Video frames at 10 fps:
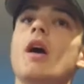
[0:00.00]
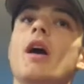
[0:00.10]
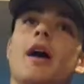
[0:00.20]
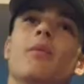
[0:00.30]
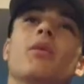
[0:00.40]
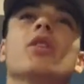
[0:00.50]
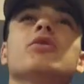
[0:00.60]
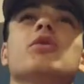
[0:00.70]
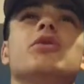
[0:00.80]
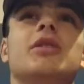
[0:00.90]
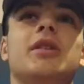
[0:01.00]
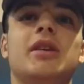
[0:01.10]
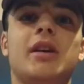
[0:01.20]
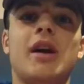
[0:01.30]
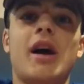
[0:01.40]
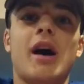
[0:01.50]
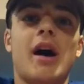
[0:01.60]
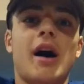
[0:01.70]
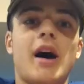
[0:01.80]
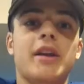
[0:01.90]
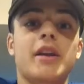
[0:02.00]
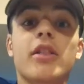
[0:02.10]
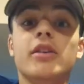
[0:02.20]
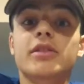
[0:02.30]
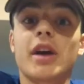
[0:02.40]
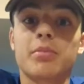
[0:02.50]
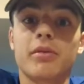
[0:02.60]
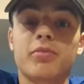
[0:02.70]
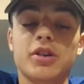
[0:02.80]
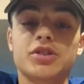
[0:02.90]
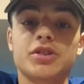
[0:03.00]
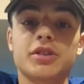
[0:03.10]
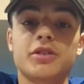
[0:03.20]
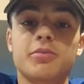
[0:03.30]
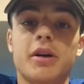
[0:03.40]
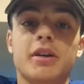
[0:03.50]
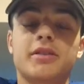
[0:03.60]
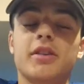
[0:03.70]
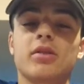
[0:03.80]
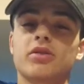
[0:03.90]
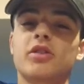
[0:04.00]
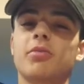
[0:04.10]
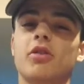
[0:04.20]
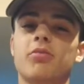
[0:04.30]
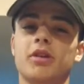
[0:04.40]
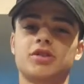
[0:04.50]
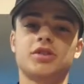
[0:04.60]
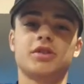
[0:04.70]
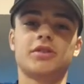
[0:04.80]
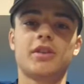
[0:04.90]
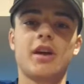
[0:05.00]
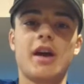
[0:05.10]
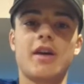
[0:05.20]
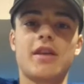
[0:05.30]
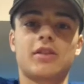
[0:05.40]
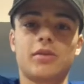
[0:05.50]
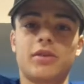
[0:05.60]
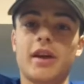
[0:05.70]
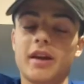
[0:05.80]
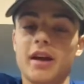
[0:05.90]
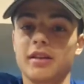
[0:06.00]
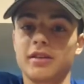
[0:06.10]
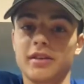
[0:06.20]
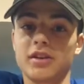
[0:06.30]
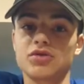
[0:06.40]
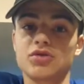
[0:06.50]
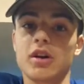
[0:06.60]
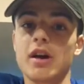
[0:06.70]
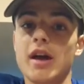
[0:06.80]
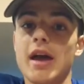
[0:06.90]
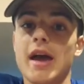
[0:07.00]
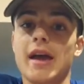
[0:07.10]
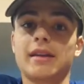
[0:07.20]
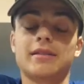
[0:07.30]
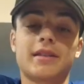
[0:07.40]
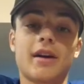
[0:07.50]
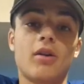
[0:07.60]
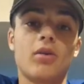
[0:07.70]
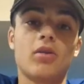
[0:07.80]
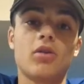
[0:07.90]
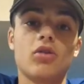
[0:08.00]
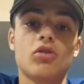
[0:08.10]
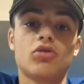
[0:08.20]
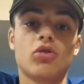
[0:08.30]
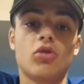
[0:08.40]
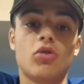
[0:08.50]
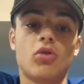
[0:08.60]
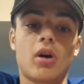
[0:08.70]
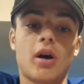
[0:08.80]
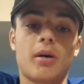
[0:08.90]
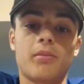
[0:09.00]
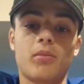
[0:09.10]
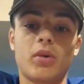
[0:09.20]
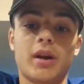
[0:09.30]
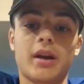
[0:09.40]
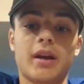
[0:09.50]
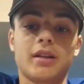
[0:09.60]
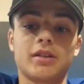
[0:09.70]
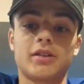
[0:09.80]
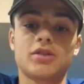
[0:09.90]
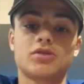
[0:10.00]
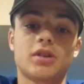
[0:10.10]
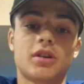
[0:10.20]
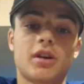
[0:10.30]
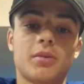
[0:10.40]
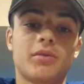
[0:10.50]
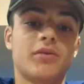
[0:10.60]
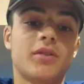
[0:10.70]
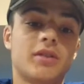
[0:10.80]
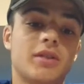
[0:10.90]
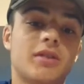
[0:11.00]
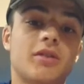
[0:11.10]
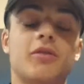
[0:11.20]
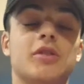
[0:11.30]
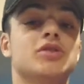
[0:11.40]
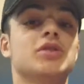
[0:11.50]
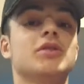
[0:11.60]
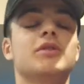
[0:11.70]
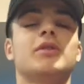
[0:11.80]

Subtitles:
And we also see another type of prejudice, but a stereotypical prejudice, and that's with Aunt Alexandra and Scout. So when Aunt Alexandra comes and visits the Finches,